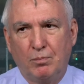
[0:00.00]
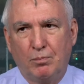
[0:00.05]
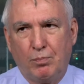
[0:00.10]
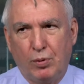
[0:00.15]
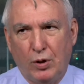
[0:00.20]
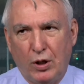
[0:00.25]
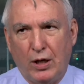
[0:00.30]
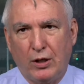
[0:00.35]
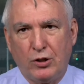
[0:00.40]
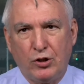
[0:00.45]

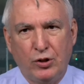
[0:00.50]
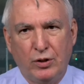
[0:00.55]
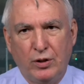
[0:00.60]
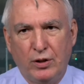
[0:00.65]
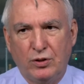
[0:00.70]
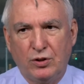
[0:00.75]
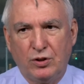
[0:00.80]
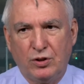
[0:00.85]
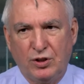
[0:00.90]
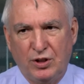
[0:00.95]
production
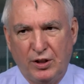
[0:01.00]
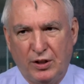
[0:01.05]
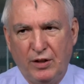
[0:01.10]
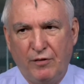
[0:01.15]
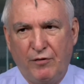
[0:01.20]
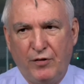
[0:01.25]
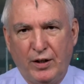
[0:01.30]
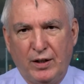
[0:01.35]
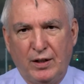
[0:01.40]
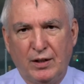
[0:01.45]
that's
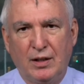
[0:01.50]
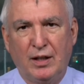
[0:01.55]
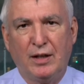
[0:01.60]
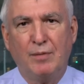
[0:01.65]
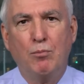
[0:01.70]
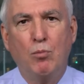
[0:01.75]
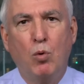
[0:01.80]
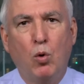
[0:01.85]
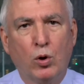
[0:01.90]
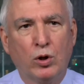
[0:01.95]
significantly
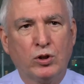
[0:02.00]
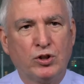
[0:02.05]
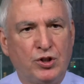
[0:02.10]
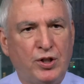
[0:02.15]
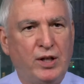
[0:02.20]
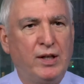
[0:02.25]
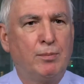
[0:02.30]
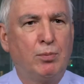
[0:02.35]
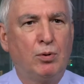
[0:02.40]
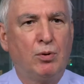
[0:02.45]
more
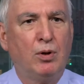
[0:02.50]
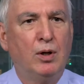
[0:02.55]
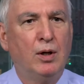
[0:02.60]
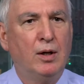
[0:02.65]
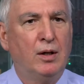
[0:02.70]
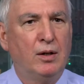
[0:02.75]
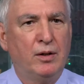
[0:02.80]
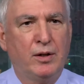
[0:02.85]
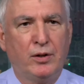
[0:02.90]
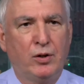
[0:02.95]
stable
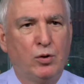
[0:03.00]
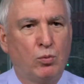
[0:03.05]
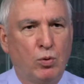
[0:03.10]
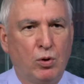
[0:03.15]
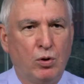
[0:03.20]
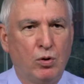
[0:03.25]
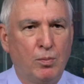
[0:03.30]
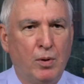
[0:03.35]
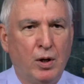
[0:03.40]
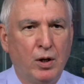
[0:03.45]
than the
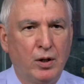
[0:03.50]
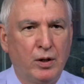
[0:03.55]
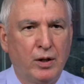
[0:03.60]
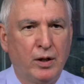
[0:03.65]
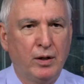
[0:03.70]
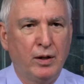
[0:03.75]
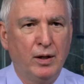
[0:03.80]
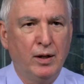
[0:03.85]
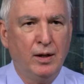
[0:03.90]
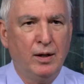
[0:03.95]
world
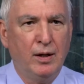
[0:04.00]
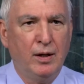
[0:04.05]
market.